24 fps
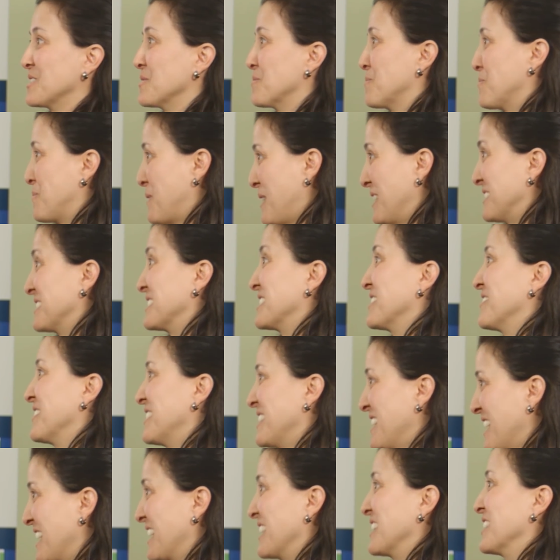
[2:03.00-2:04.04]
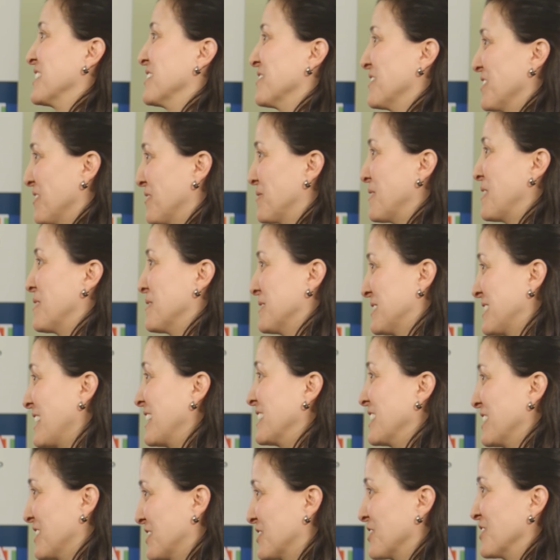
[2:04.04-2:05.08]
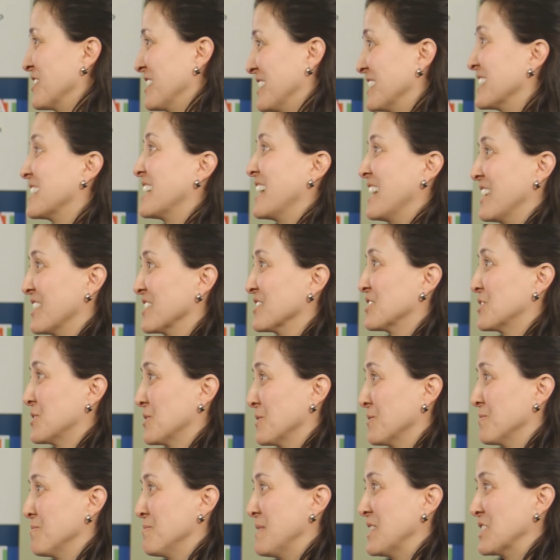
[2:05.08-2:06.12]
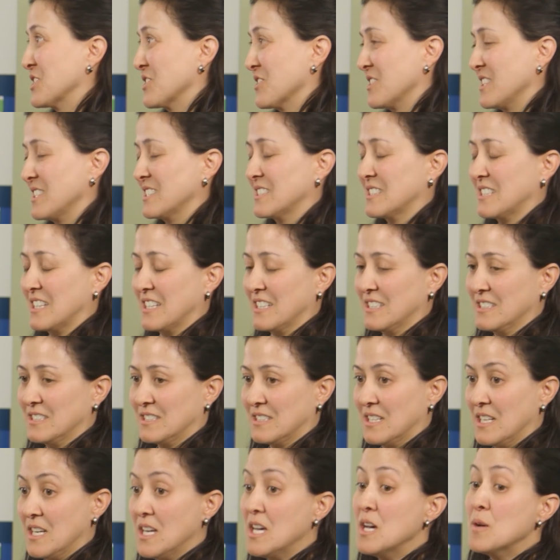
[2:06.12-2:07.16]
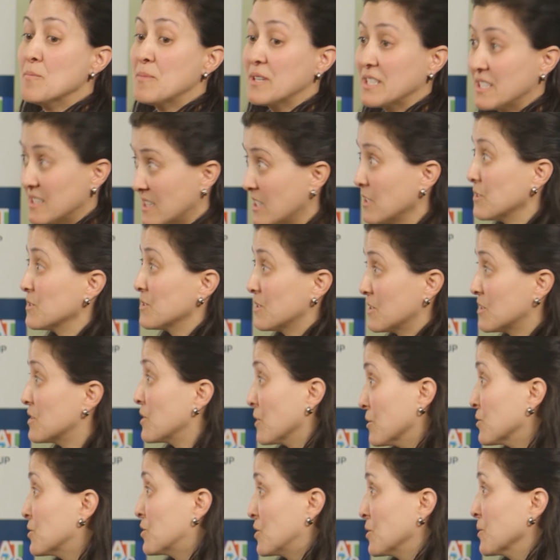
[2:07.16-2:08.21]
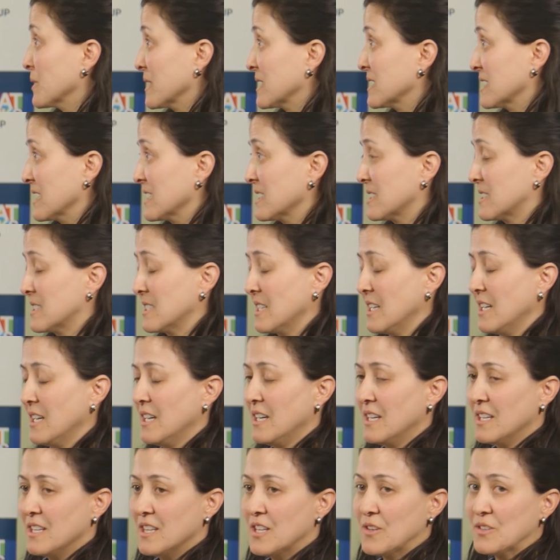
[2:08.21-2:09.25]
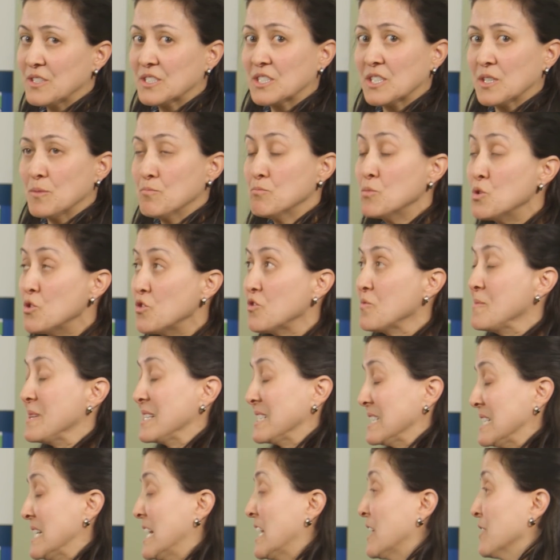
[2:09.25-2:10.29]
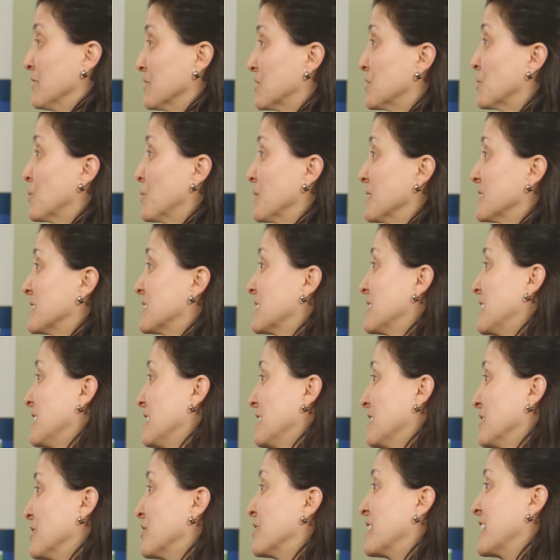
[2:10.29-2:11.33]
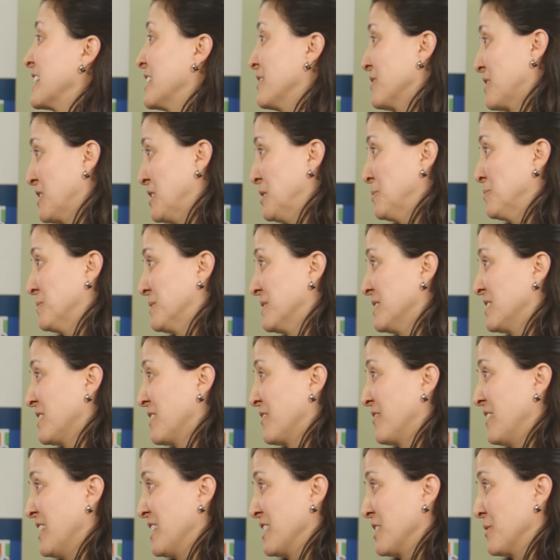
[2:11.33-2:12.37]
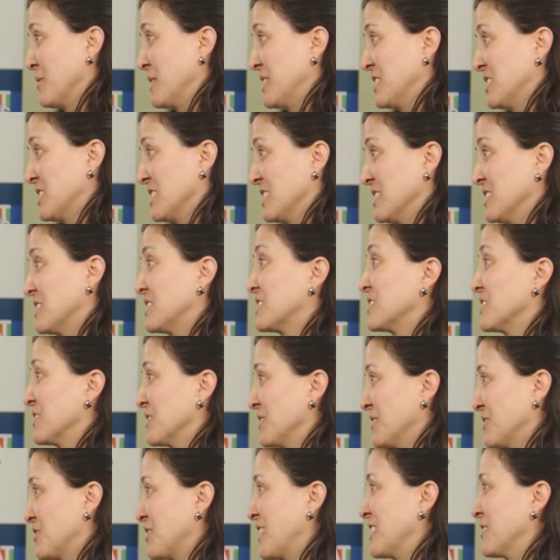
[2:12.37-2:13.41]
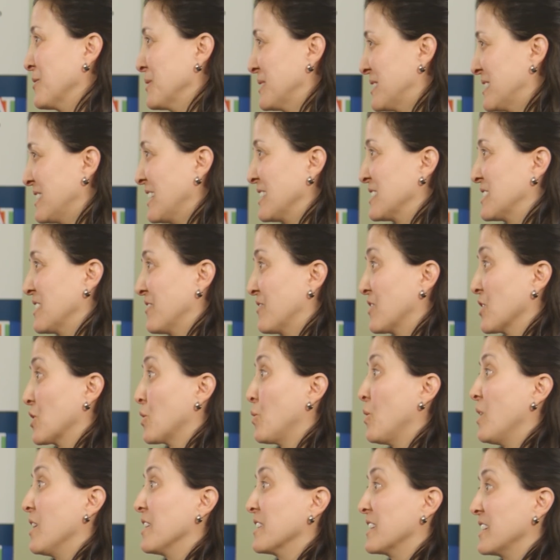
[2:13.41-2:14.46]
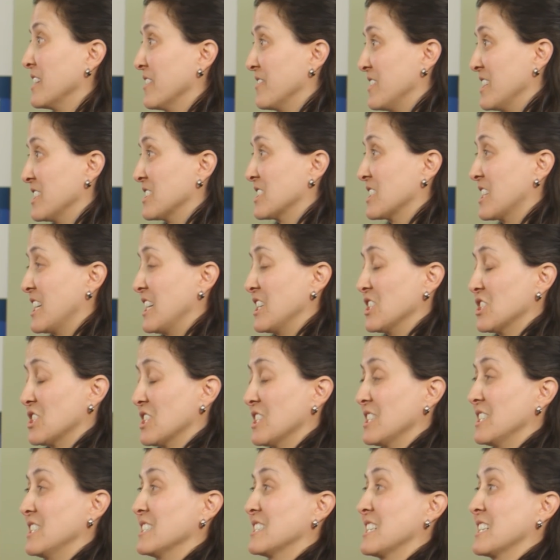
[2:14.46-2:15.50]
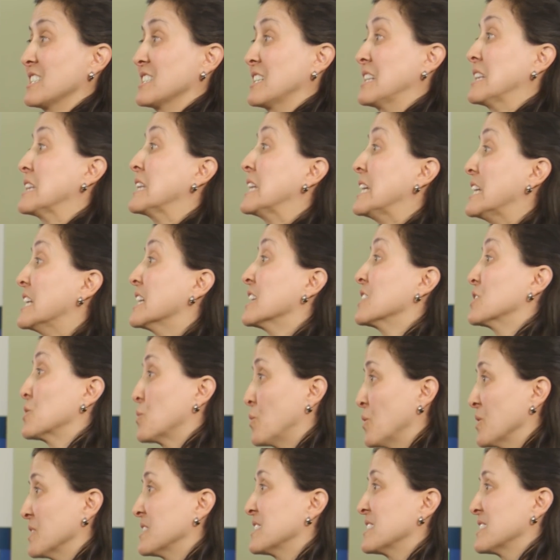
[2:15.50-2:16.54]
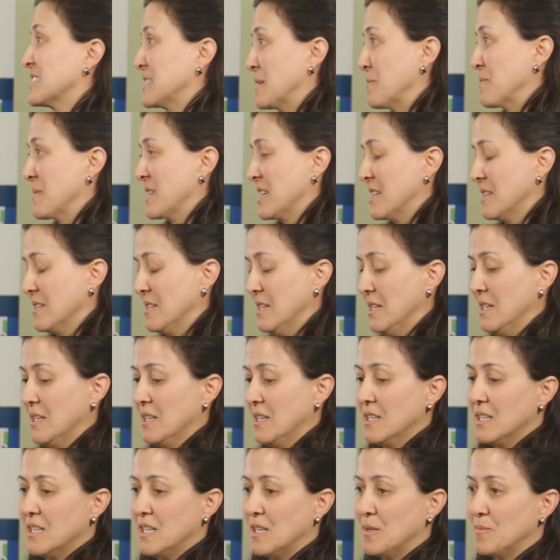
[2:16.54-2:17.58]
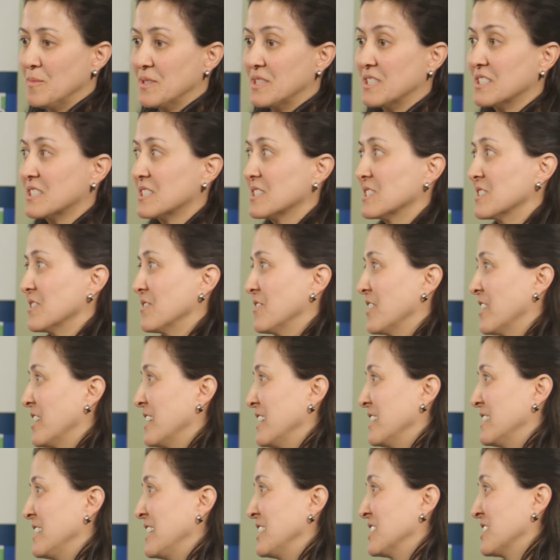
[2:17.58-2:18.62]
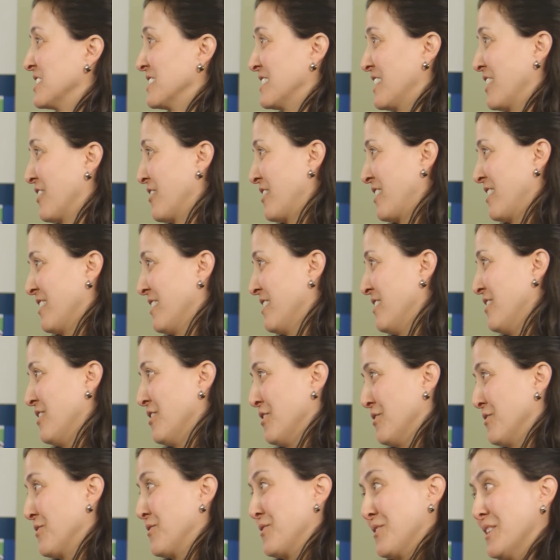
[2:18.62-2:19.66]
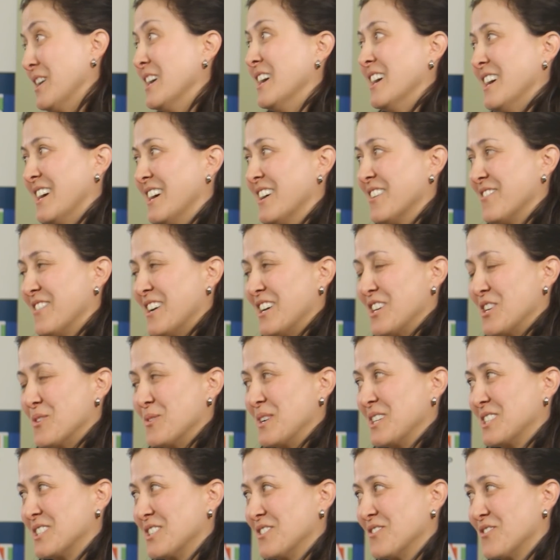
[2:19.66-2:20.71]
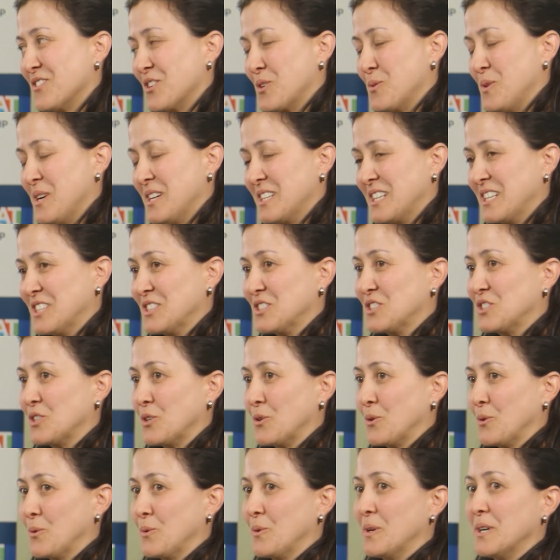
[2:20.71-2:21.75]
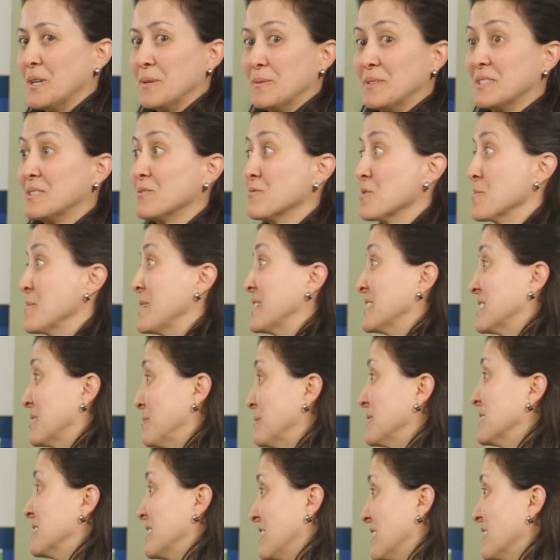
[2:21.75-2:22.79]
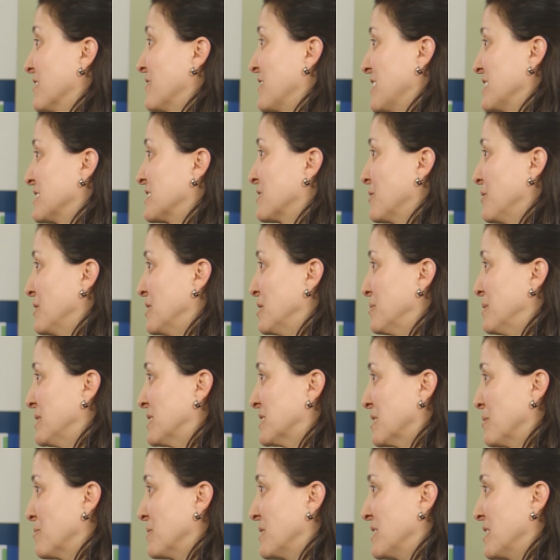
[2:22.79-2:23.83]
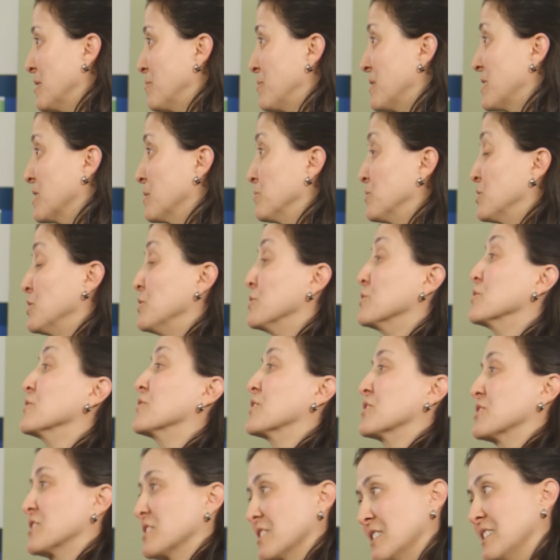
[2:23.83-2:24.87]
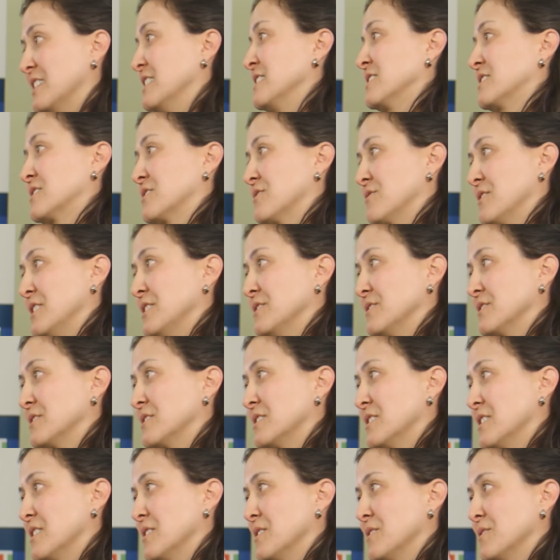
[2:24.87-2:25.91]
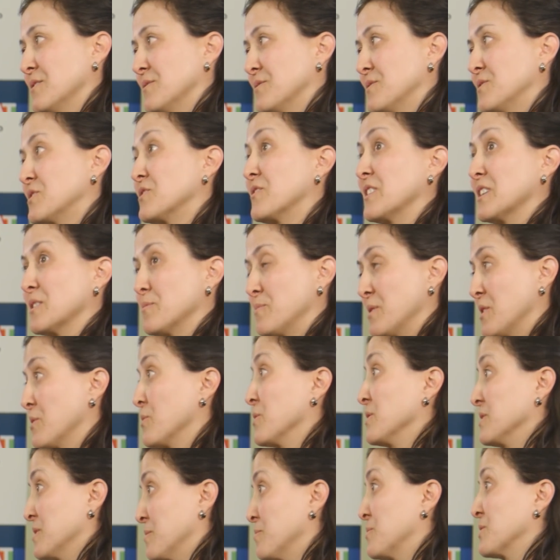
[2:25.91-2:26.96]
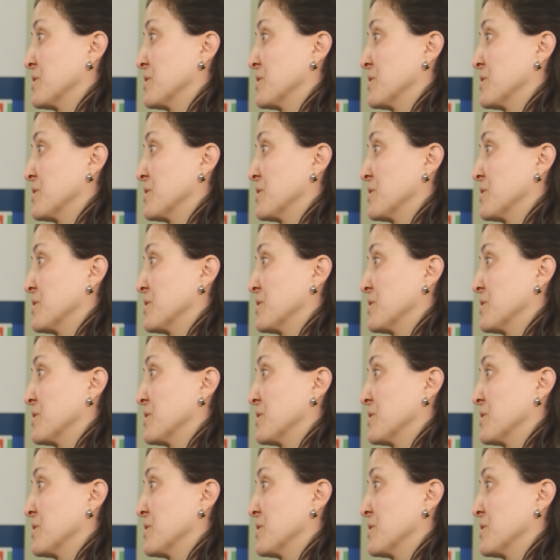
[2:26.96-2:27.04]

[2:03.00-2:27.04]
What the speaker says: the positive and negative of assigning certain indicators to measure these things, but those do exist. There is a movement now towards learning outcome evaluations to try to assess if the quality of the education is actually leaning towards something. But this is a very nascent area of evaluation for quality, and so it remains to be seen if that's going to be something that becomes universalized around developing world in